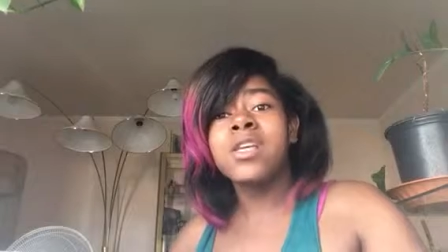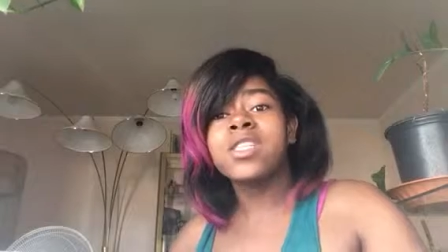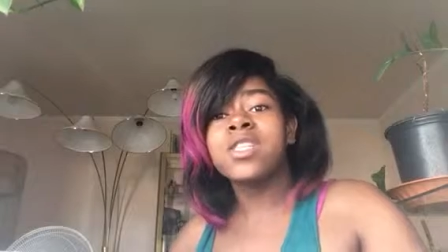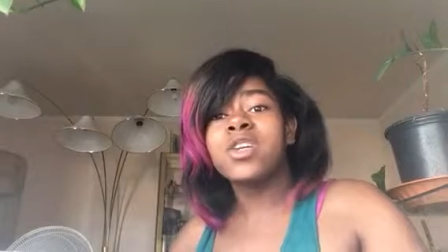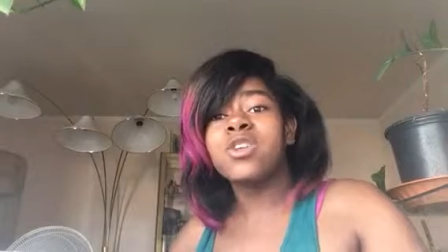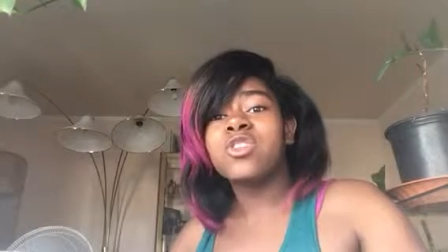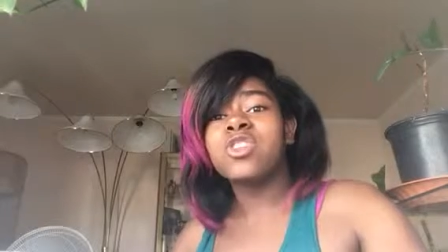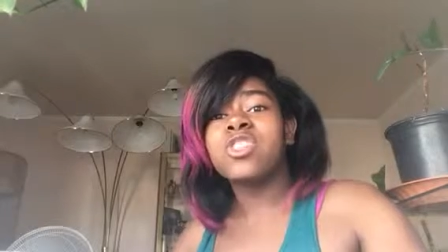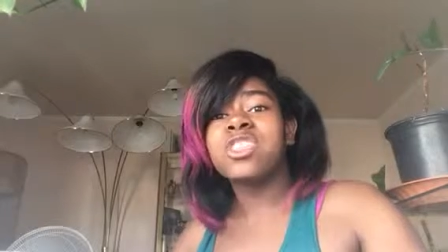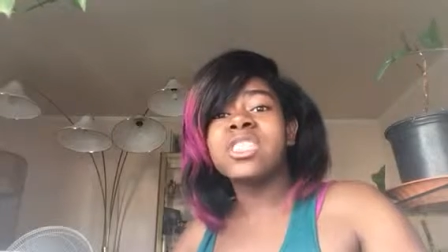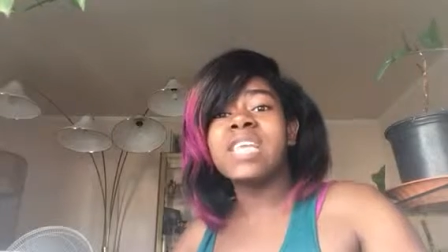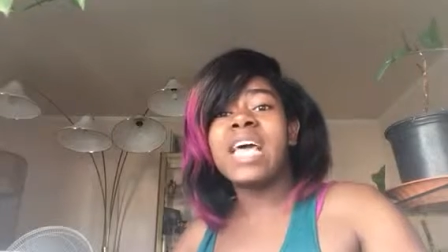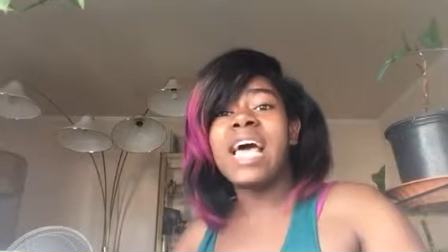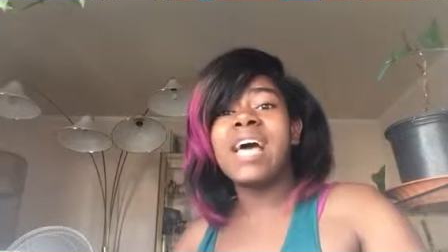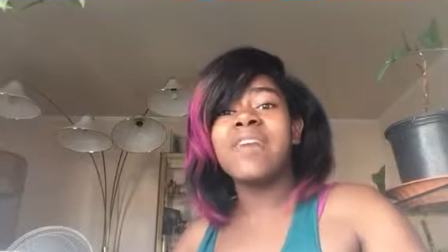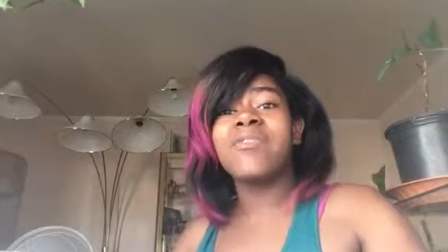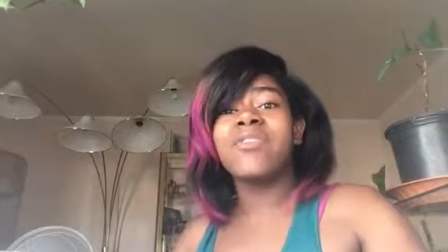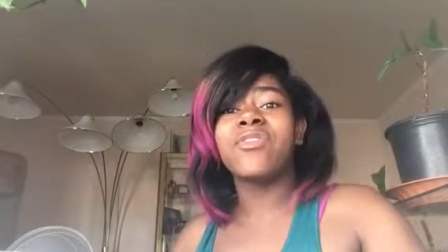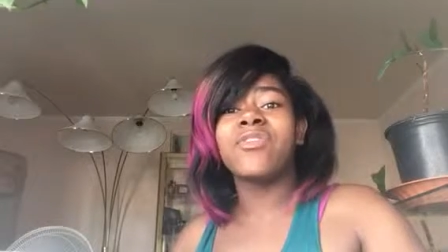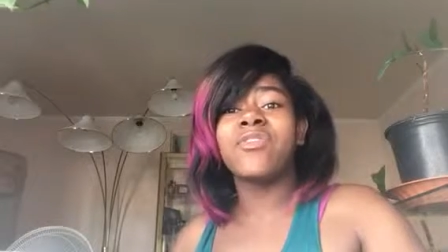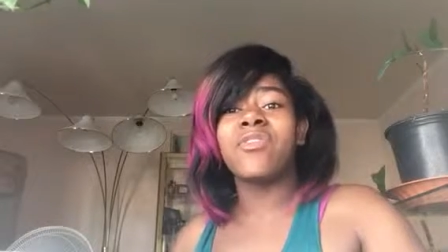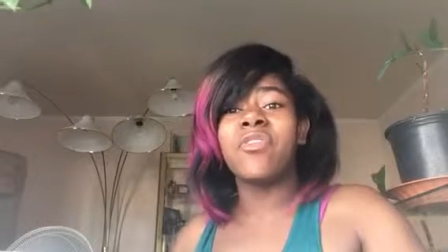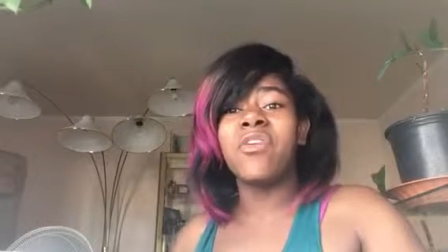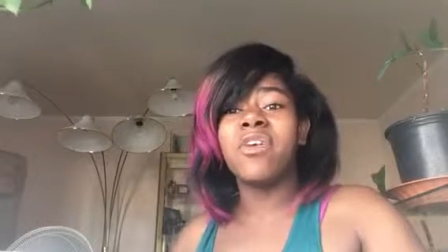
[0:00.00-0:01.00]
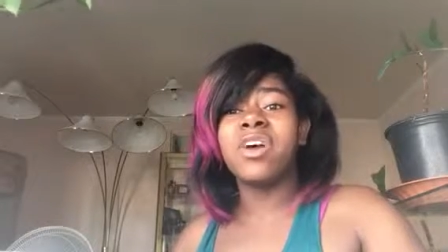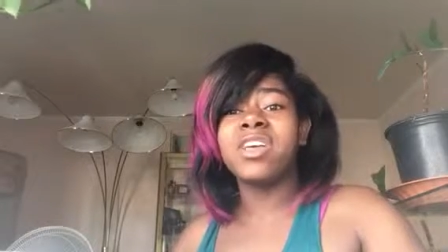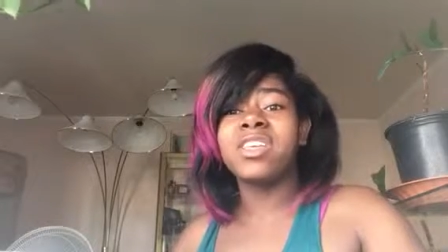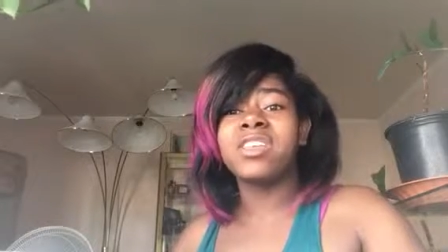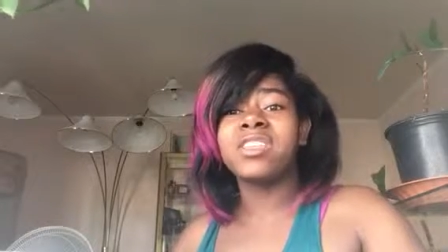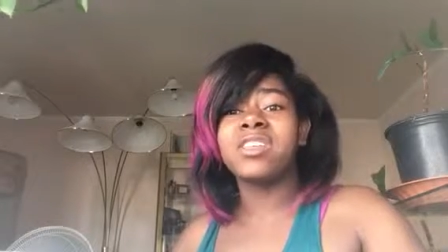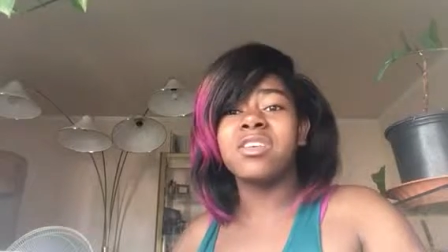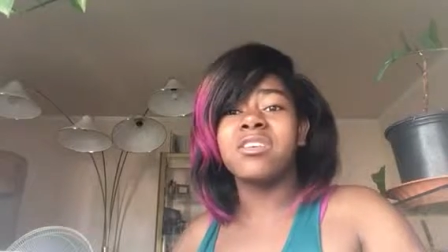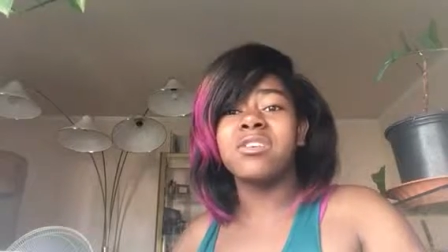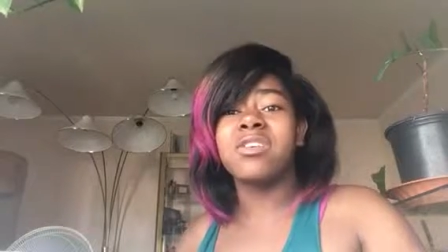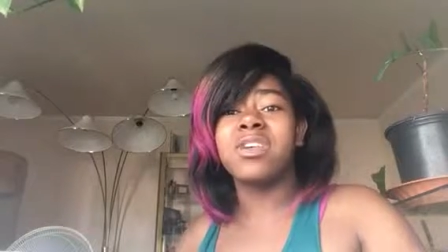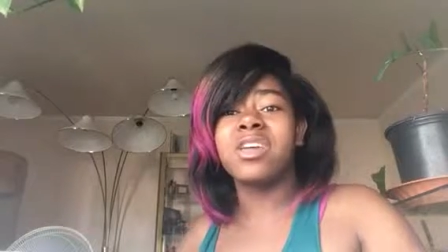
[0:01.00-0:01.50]
so just have a
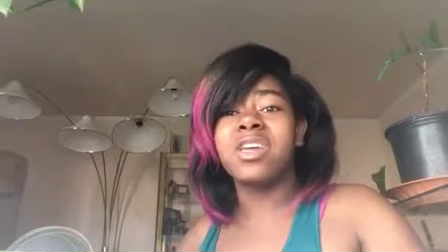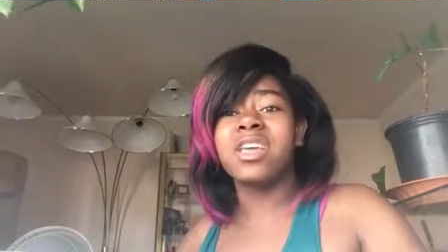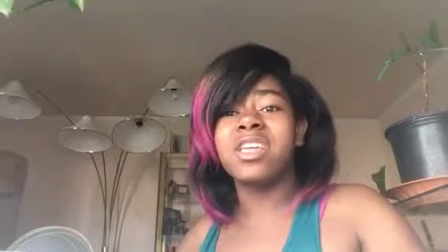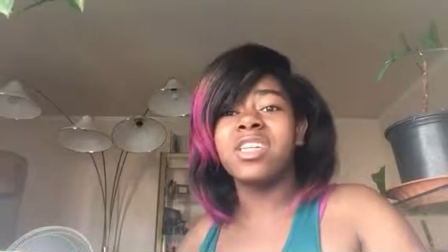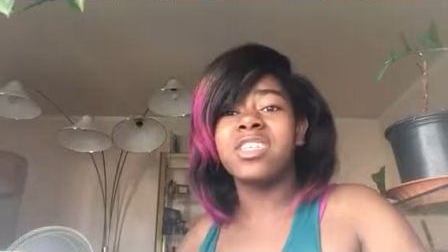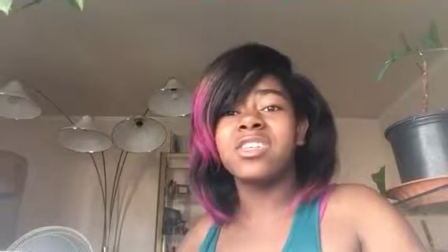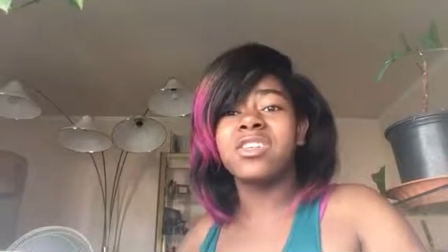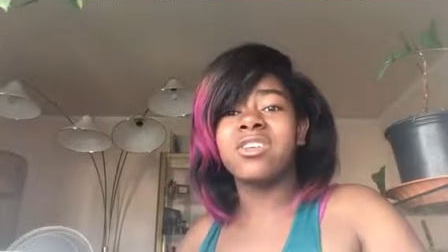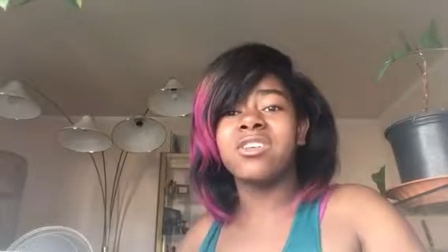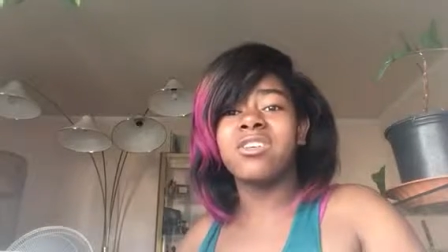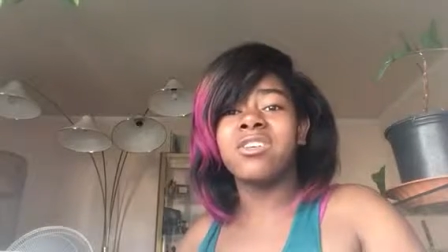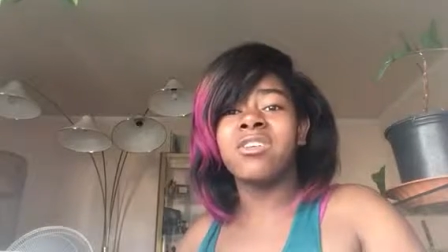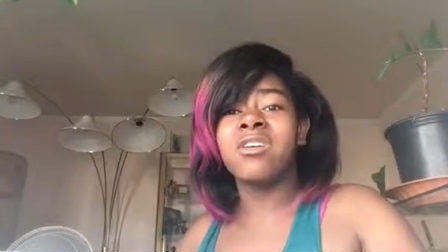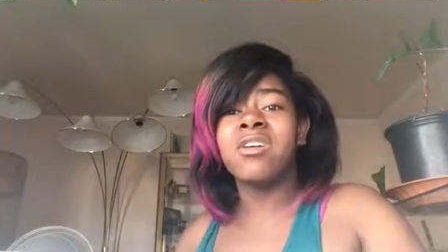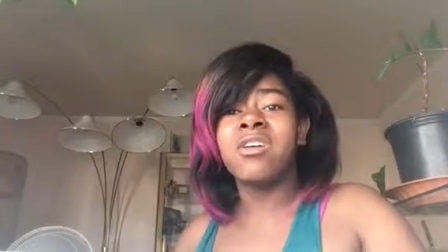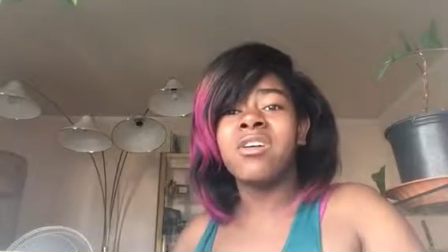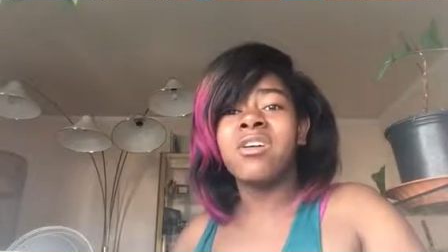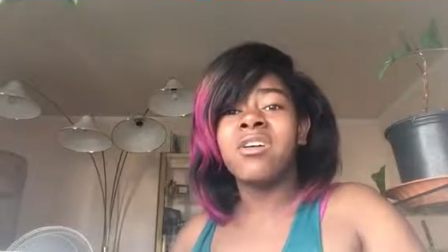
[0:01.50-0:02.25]
voice so you can get your